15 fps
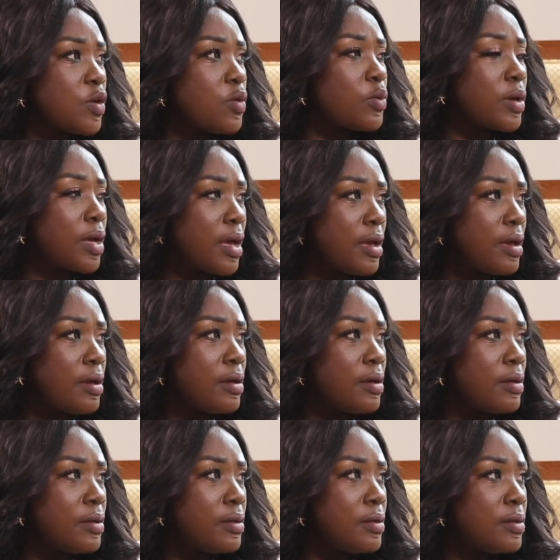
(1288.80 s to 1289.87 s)
Okay.
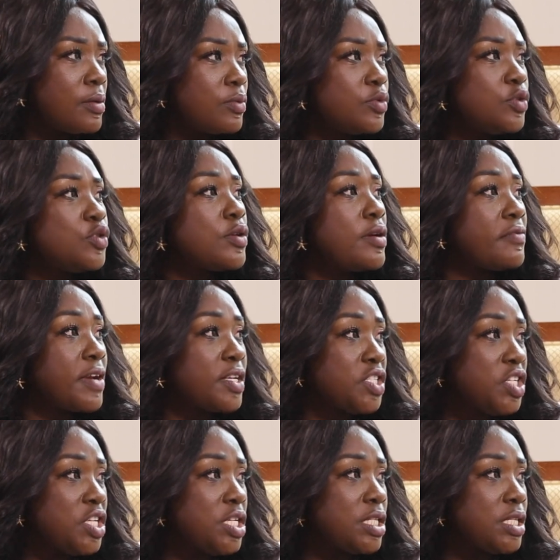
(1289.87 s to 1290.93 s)
Would you ever
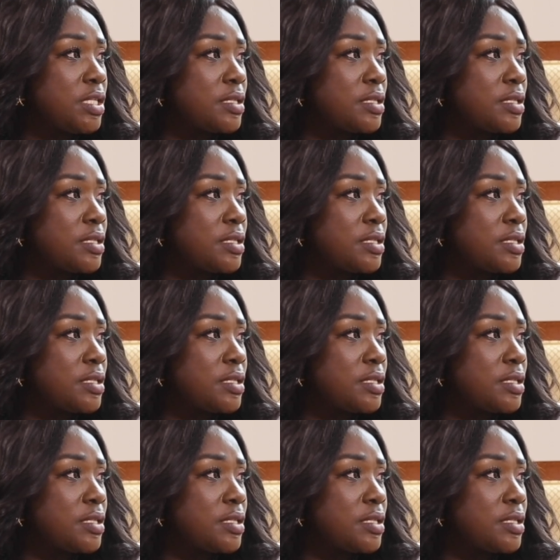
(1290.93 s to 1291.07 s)
cheat?